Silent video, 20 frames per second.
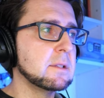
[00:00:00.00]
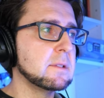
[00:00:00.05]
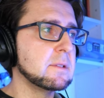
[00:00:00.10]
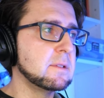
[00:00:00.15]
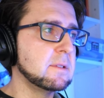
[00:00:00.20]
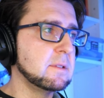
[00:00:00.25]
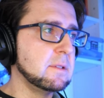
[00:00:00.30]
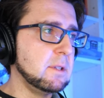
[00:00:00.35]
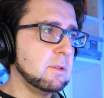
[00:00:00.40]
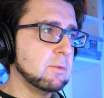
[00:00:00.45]

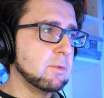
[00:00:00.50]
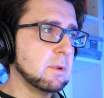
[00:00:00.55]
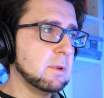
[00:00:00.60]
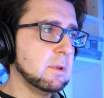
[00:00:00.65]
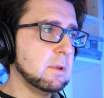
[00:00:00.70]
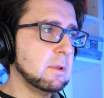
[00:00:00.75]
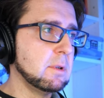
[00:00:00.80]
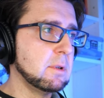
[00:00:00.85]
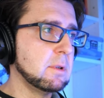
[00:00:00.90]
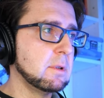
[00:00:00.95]

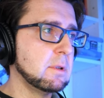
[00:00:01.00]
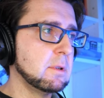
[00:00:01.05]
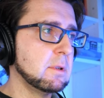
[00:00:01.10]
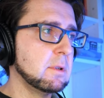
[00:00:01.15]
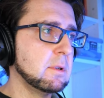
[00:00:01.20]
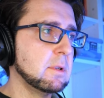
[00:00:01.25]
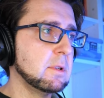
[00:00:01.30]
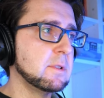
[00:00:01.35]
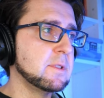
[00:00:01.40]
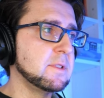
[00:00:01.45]
0,
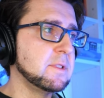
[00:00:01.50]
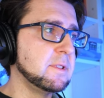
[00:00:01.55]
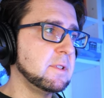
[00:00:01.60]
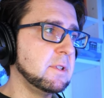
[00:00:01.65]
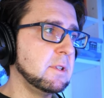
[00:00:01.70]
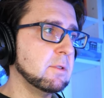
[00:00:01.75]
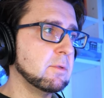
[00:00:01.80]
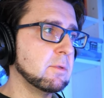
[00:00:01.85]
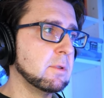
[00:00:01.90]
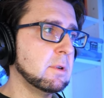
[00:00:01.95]

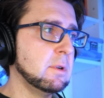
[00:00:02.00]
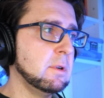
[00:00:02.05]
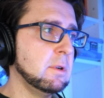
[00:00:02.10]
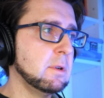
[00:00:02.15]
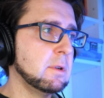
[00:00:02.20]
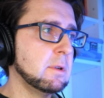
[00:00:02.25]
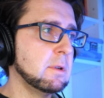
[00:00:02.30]
0,